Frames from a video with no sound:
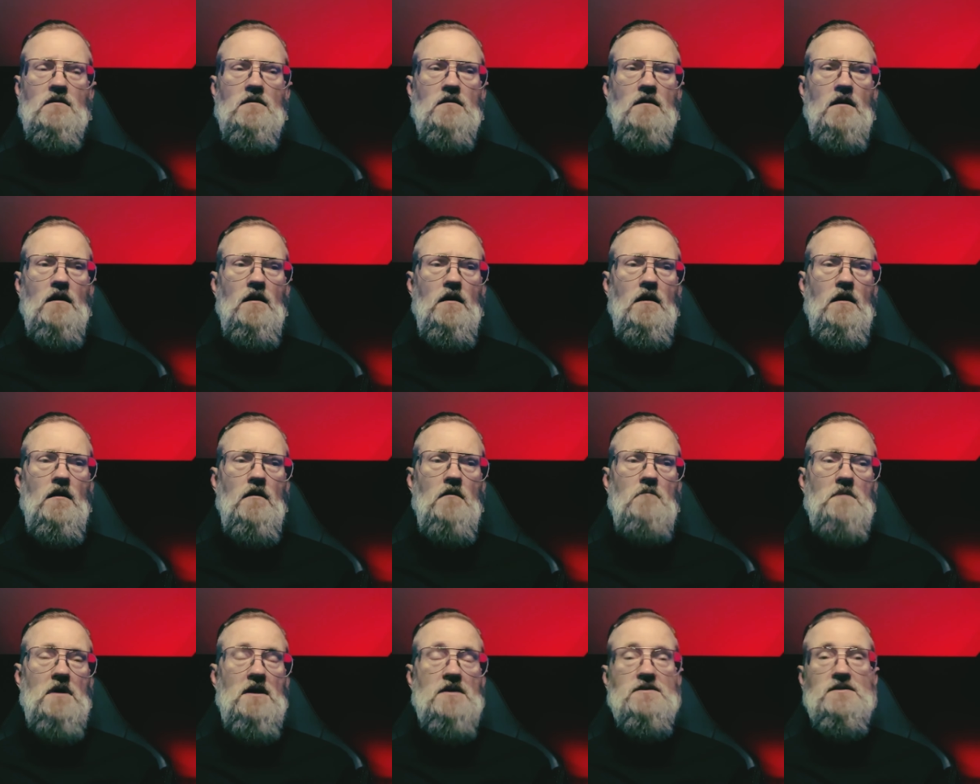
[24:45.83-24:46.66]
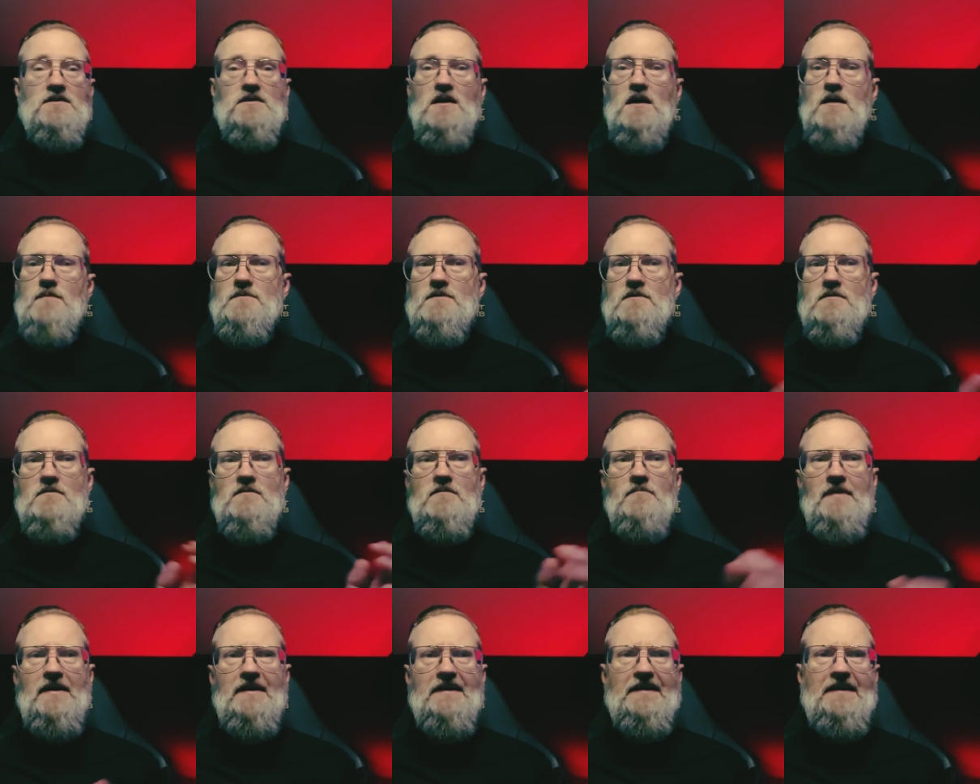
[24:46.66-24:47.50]
um, I stopped the
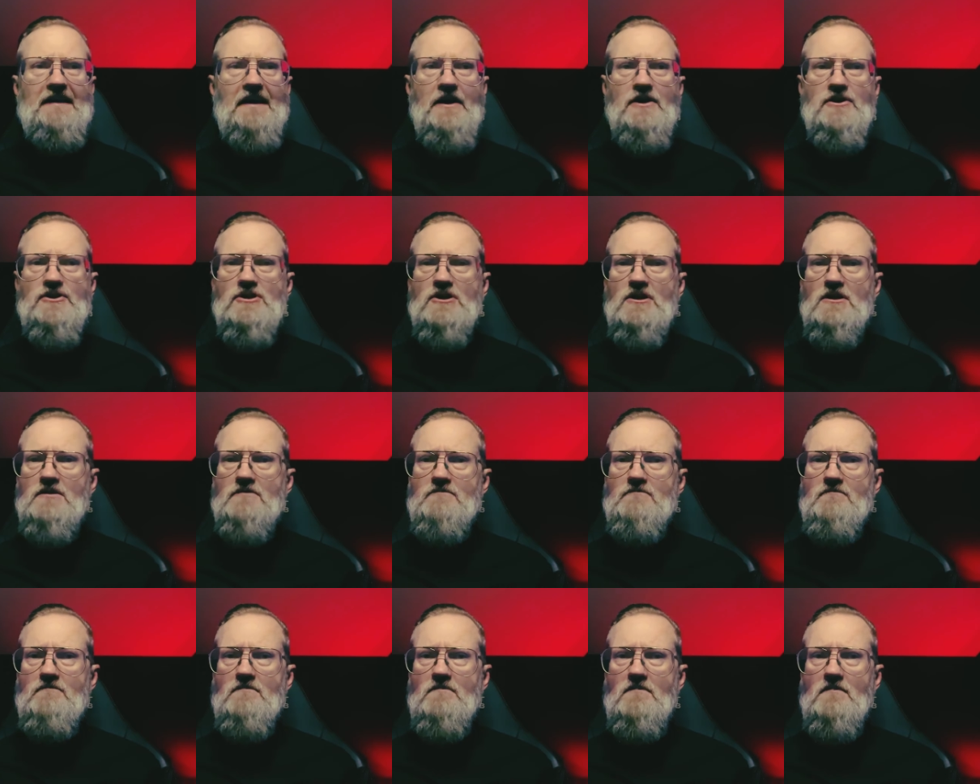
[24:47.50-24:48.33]
medication